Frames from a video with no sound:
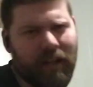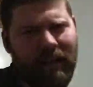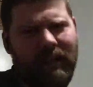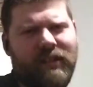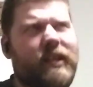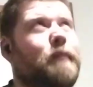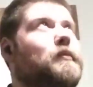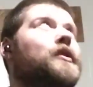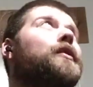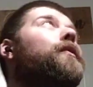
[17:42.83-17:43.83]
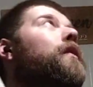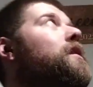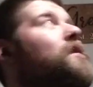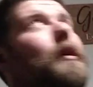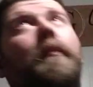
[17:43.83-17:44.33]
going to attempt to do
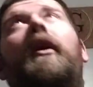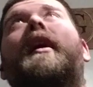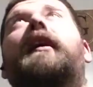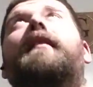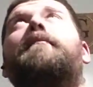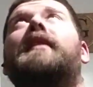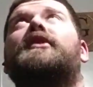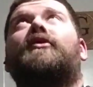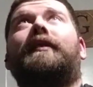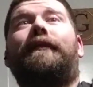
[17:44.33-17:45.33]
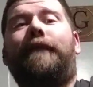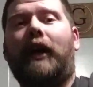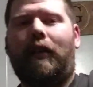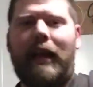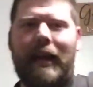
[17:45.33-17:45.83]
this, and I'm probably going to majorly
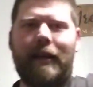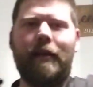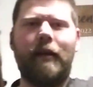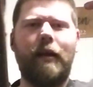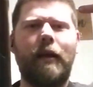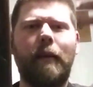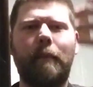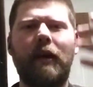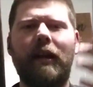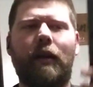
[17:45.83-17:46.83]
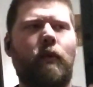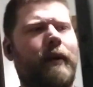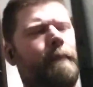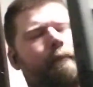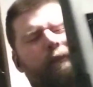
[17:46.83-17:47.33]
fail at it. But
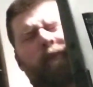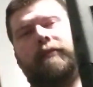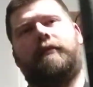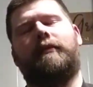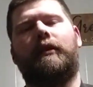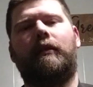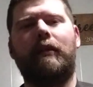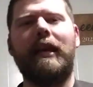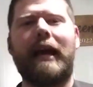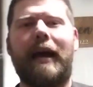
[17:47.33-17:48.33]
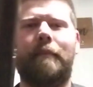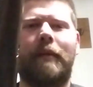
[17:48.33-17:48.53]
anyway, yeah.